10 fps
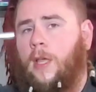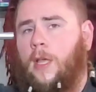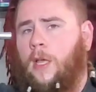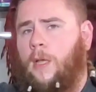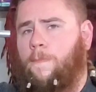
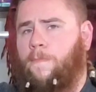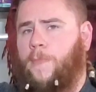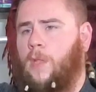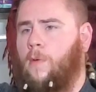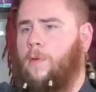key,
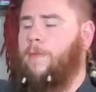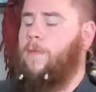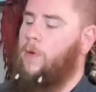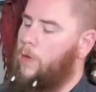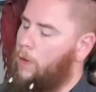used
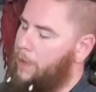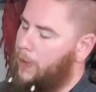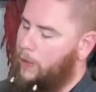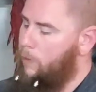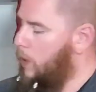for
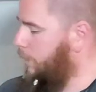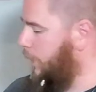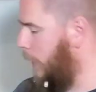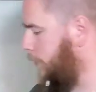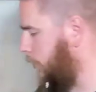opening the water
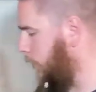valves